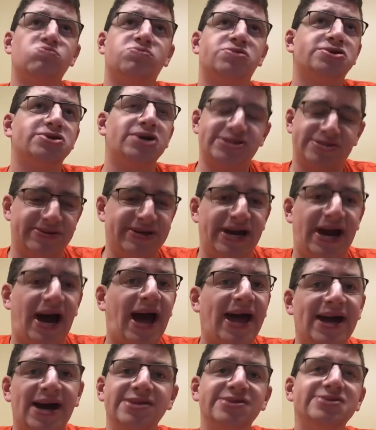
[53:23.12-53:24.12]
and it
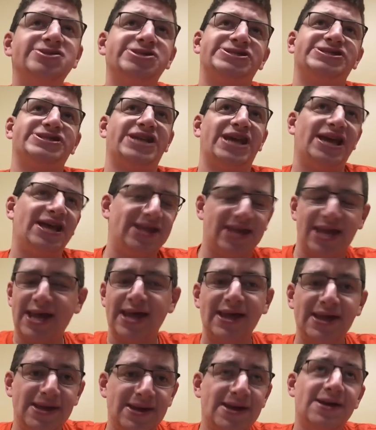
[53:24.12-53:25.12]
looked like it was going
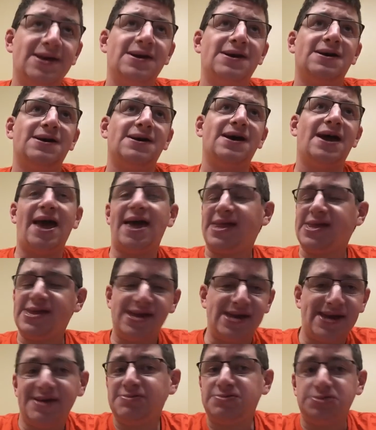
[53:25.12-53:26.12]
to work. I
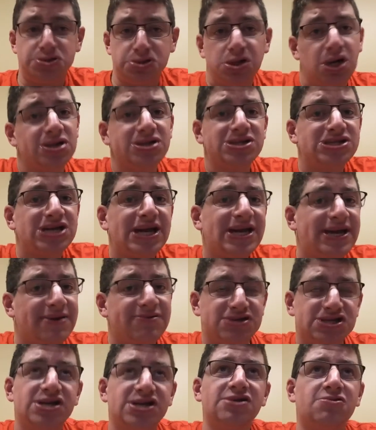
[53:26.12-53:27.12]
bet 9 out of
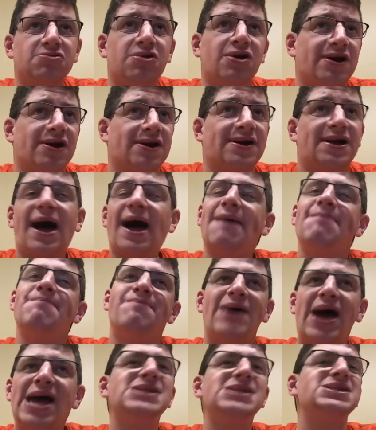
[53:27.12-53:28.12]
10 times that play
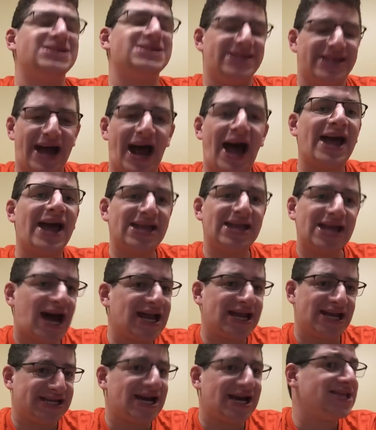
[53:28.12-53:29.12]
works. It
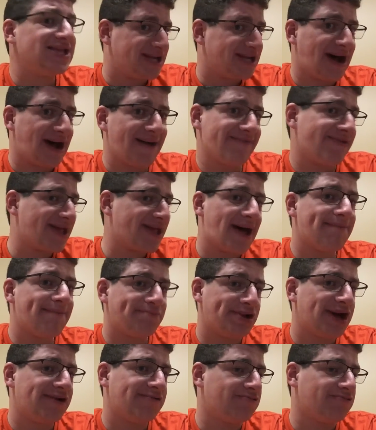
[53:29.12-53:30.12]
was just that one
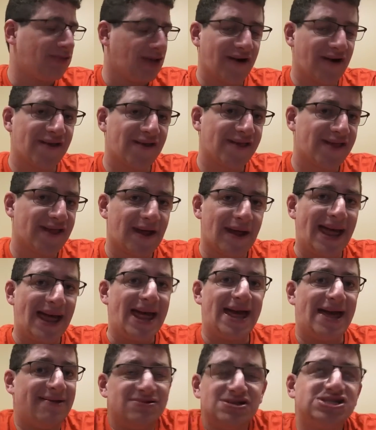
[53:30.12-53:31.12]
time
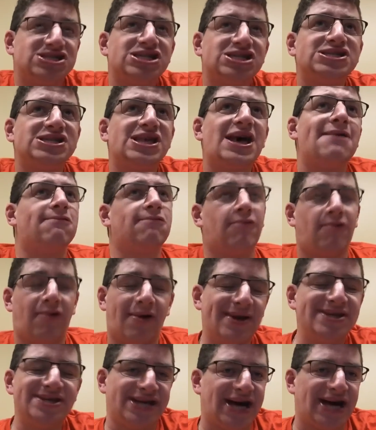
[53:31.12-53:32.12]
it didn't work.
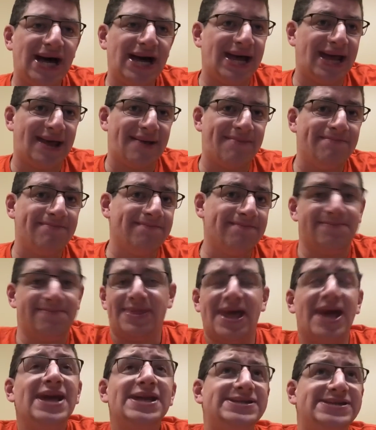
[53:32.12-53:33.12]
Credit to
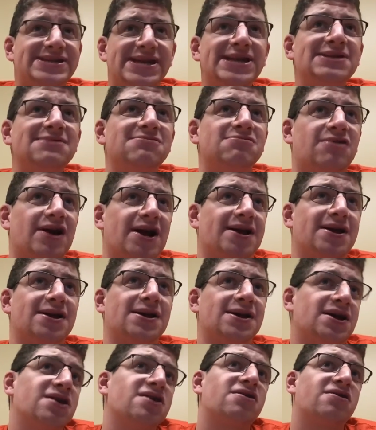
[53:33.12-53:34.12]
Malcolm Butler.
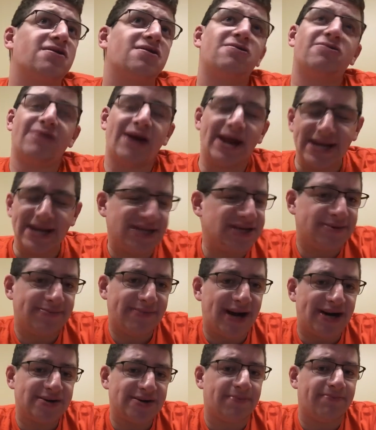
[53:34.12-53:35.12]
No, I don't like
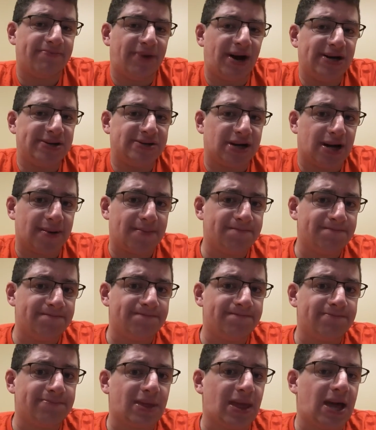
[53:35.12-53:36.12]
Stephen Curry.
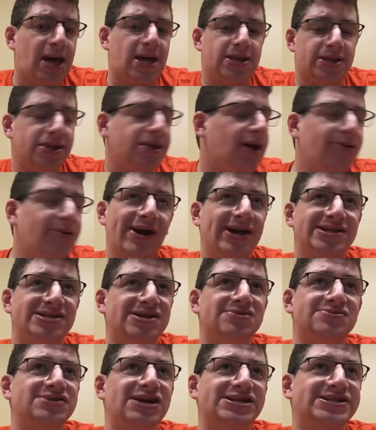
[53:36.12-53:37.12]
He should not have been
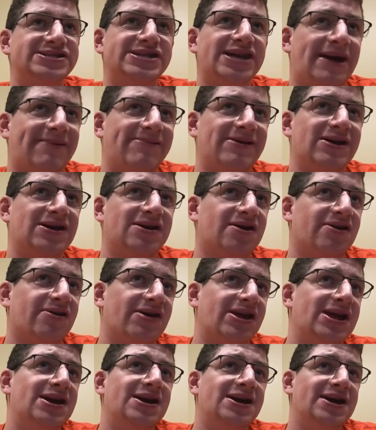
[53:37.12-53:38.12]
unanimous
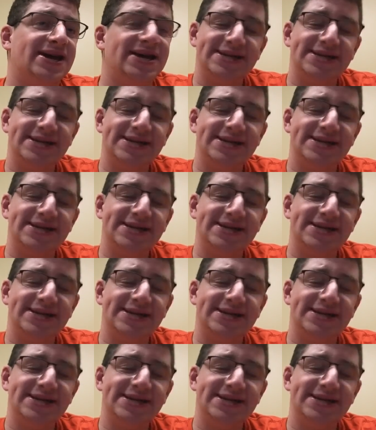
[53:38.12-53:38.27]
MVP.